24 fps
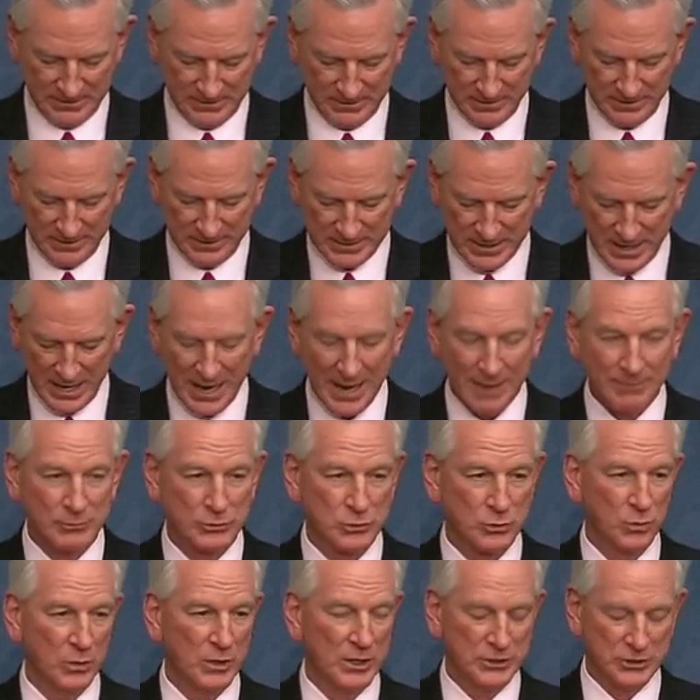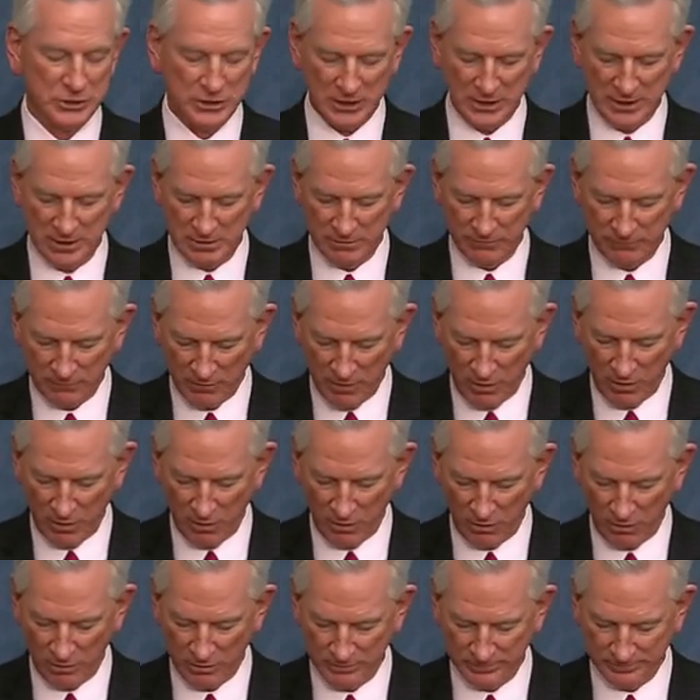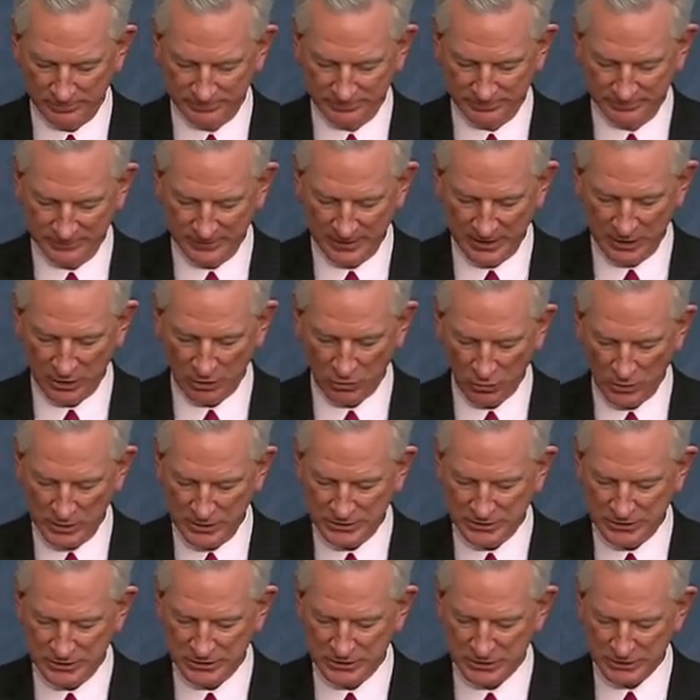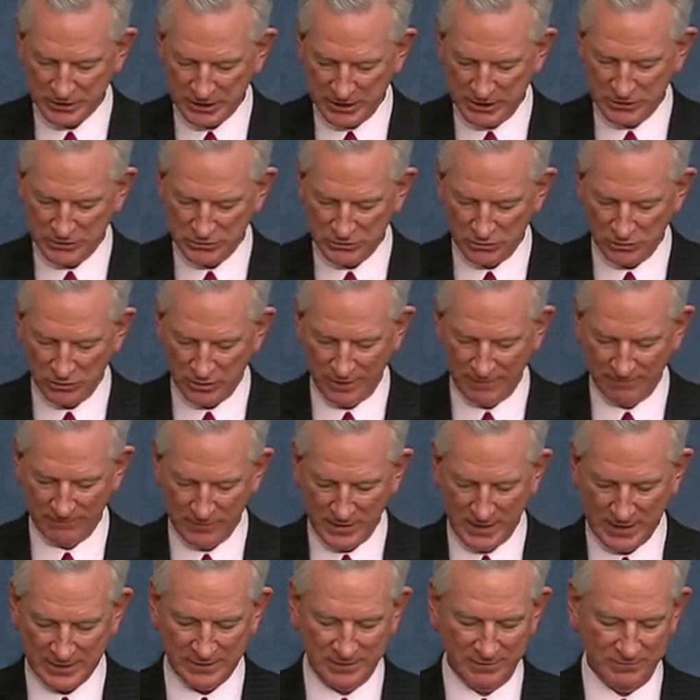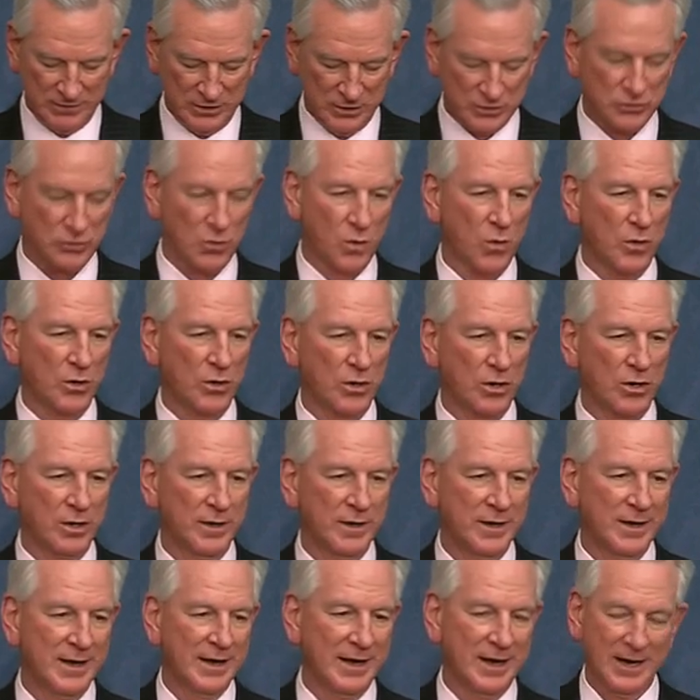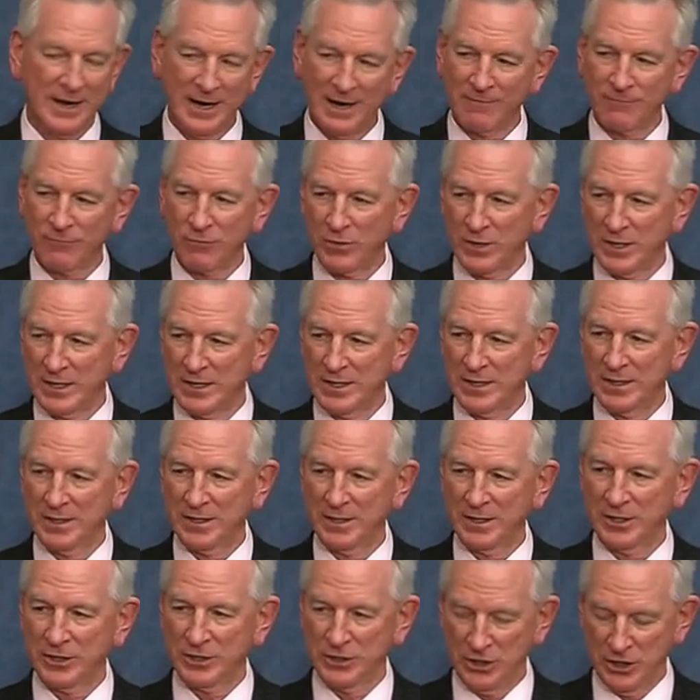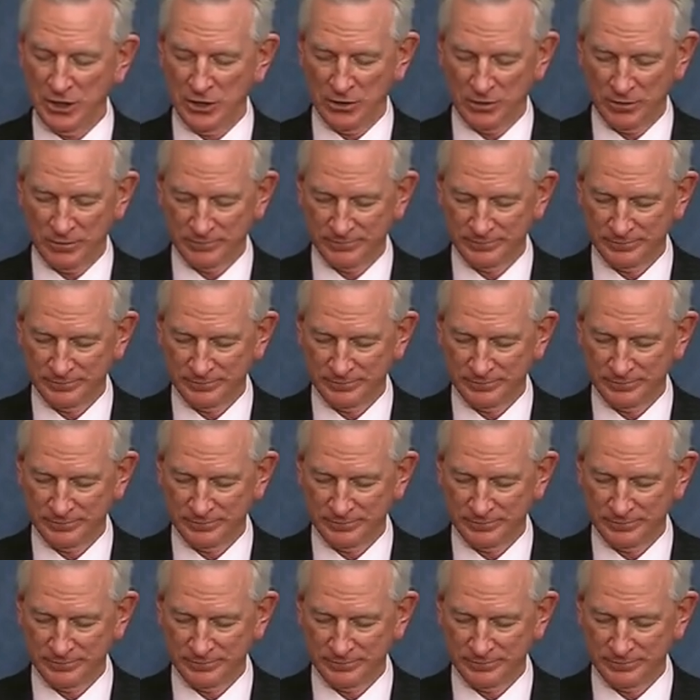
The time switch in the fall increases seasonal affective disorder every year.